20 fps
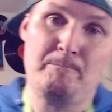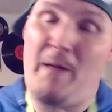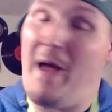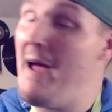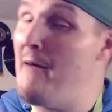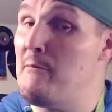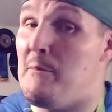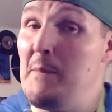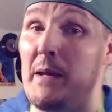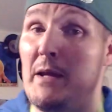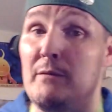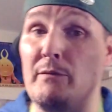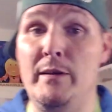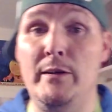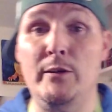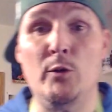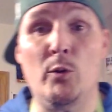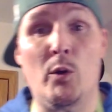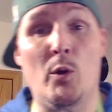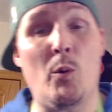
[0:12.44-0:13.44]
Haven't made a
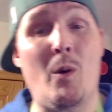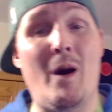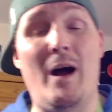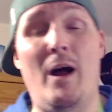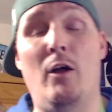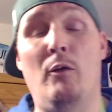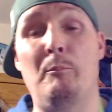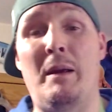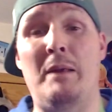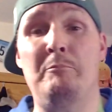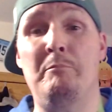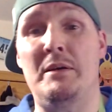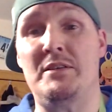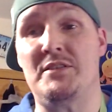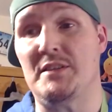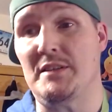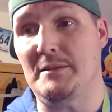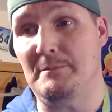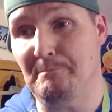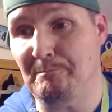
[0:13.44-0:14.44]
video in a while, been
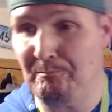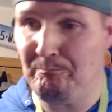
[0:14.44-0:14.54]
busy.